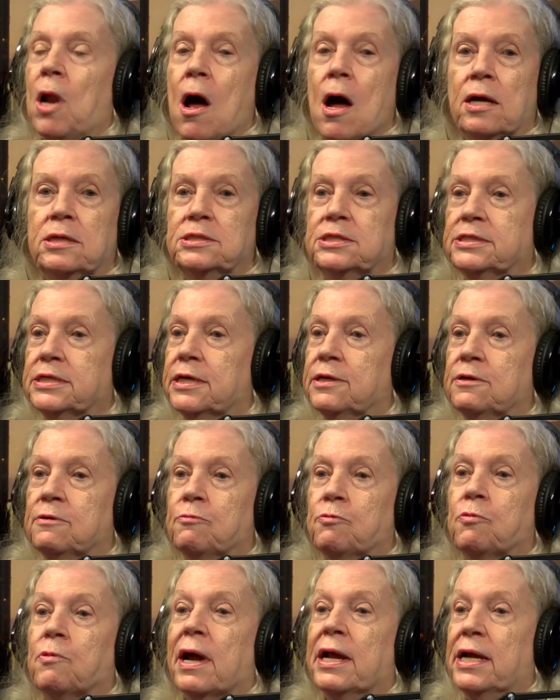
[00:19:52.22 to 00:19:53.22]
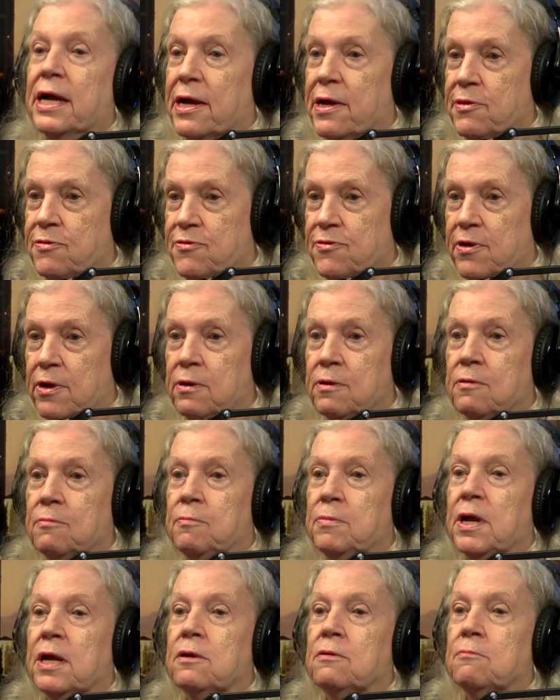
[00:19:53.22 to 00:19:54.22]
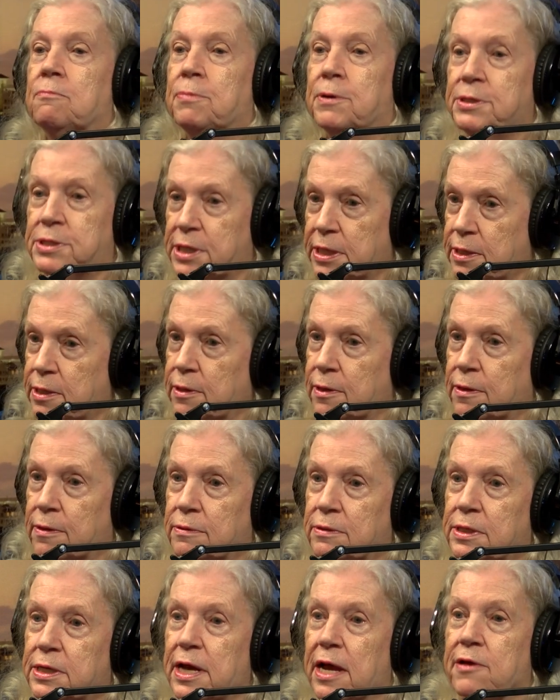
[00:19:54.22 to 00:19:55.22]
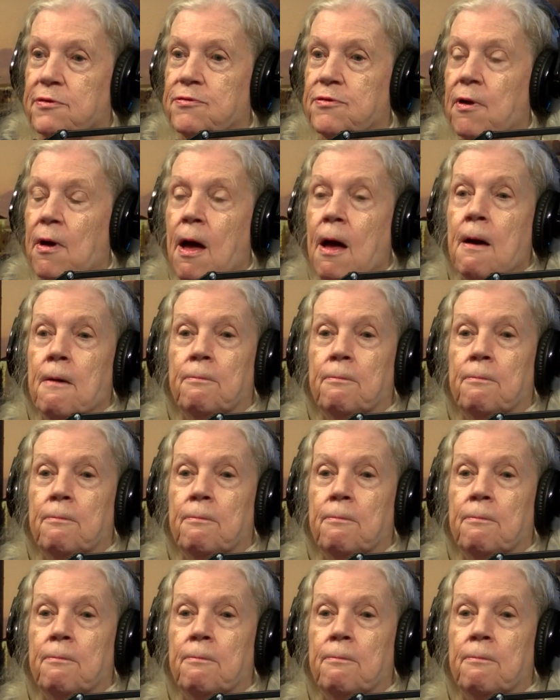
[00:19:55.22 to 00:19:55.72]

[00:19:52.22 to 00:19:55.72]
Blondes and redheads, in, in particular, yes.